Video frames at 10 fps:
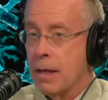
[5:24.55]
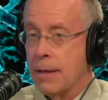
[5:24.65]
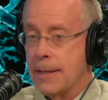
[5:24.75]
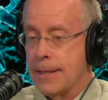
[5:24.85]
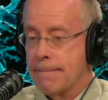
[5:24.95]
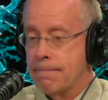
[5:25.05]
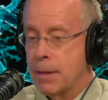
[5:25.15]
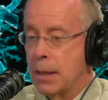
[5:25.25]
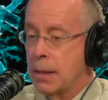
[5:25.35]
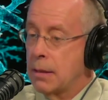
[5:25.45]
Um,
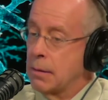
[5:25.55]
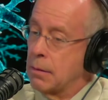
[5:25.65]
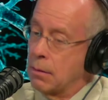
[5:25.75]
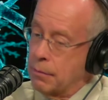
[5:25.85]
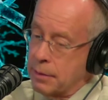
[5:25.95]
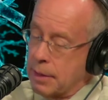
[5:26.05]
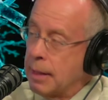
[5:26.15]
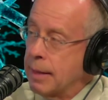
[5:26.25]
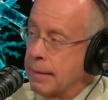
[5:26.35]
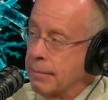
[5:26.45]
over
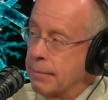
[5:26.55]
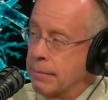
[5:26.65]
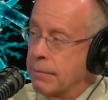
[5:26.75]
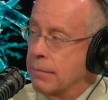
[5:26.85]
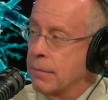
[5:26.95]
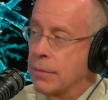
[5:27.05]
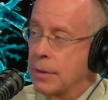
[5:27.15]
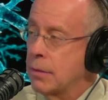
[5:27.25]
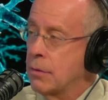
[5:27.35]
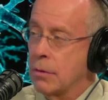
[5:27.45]
time,
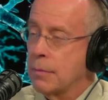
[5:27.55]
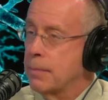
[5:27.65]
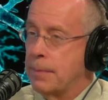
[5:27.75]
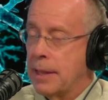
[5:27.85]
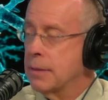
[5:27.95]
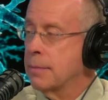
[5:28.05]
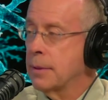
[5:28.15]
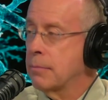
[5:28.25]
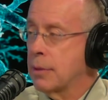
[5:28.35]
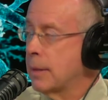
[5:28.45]
the terms possible
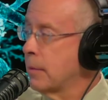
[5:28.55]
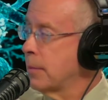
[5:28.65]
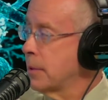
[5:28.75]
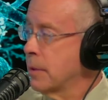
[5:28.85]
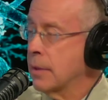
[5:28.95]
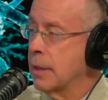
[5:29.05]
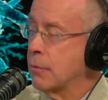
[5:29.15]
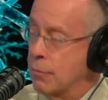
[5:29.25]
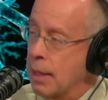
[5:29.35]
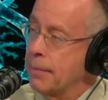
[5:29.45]
and probable just got
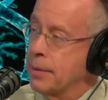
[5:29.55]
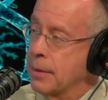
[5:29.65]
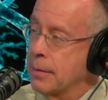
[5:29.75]
dropped.